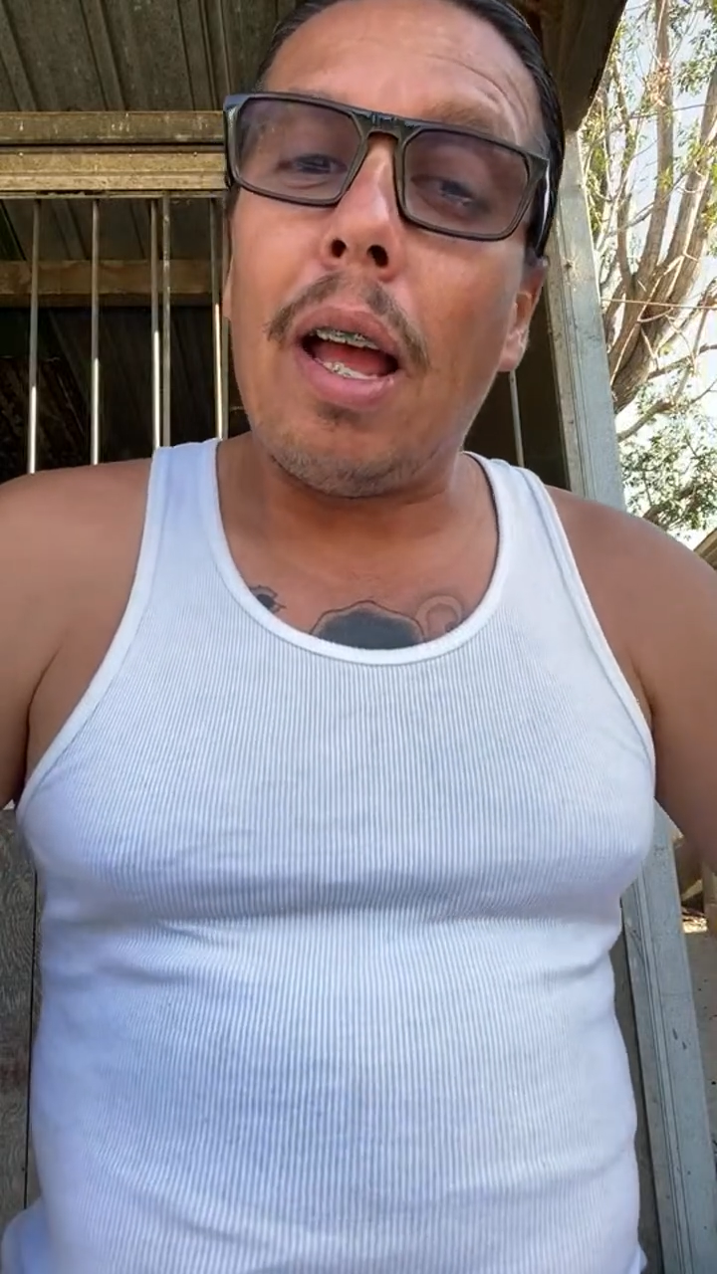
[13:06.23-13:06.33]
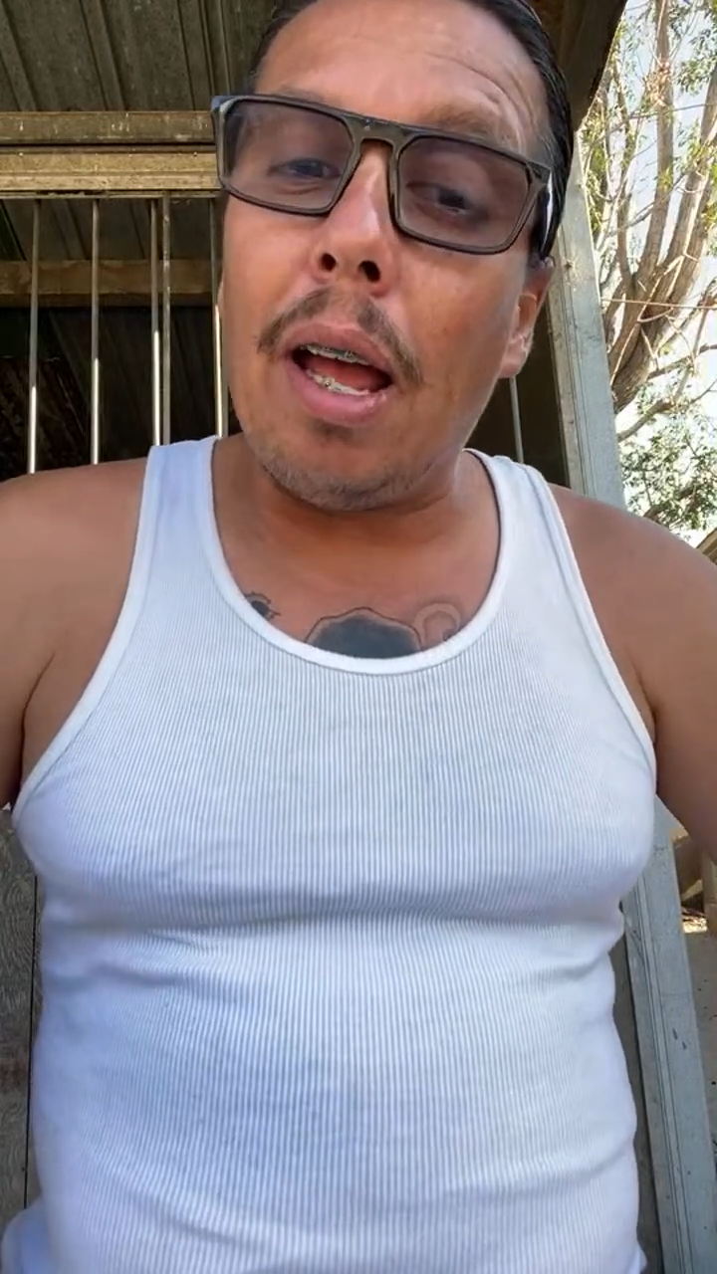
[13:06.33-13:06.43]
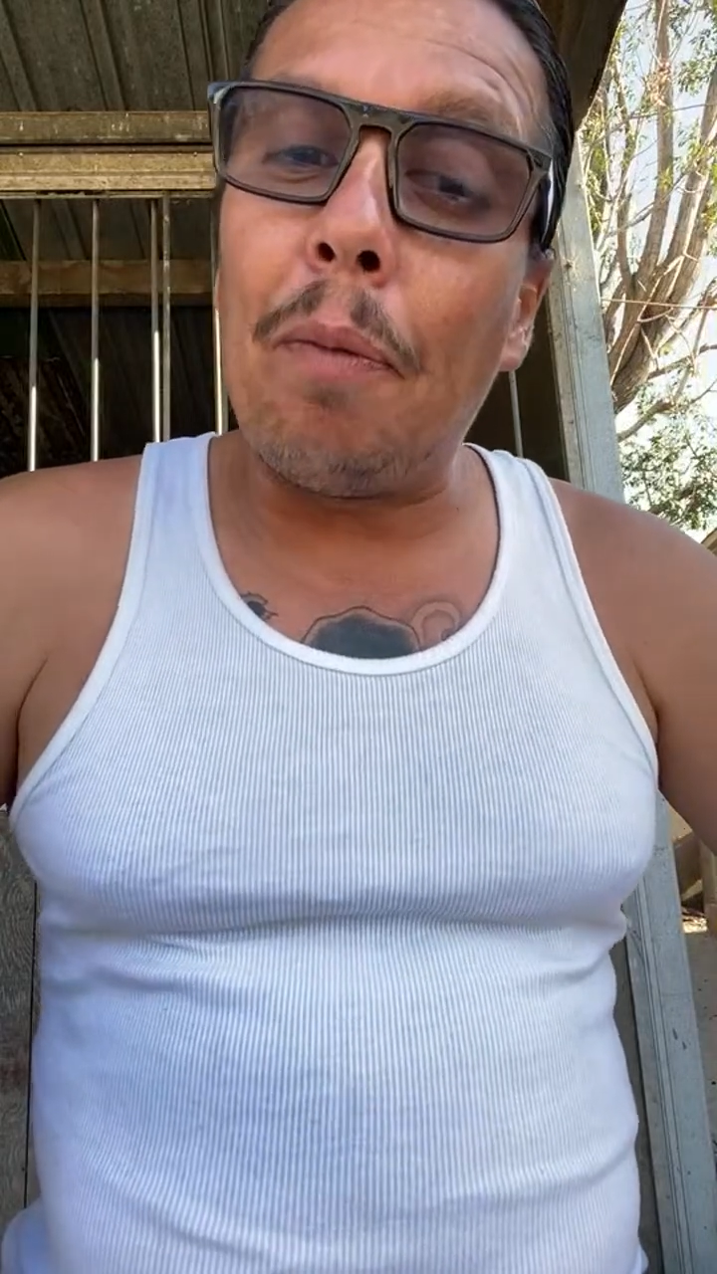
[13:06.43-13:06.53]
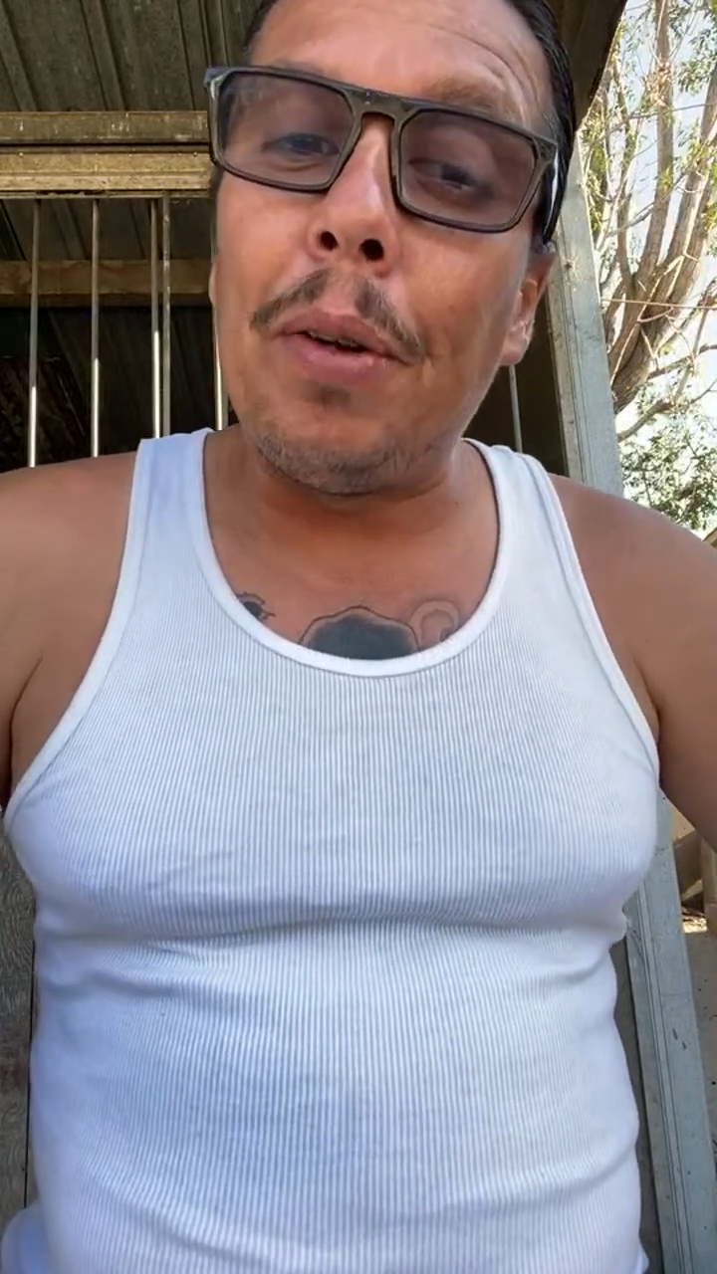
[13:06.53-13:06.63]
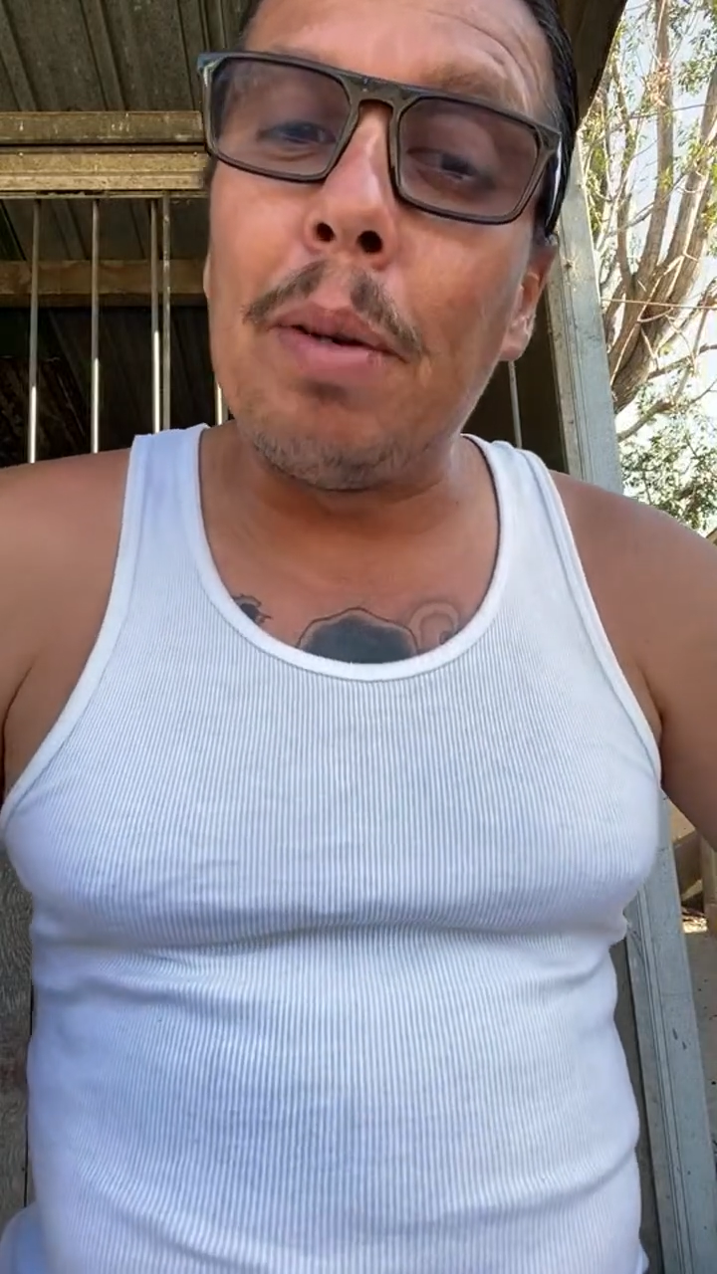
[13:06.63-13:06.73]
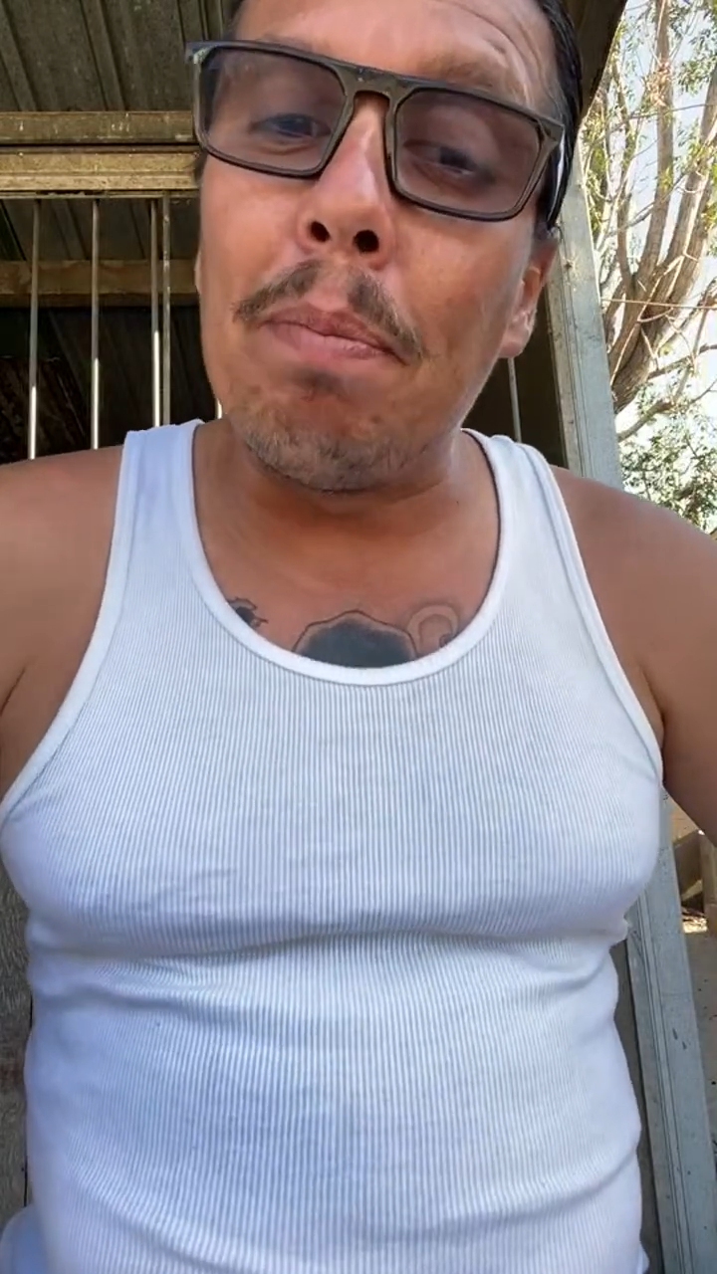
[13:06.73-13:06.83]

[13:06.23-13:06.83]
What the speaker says: effing a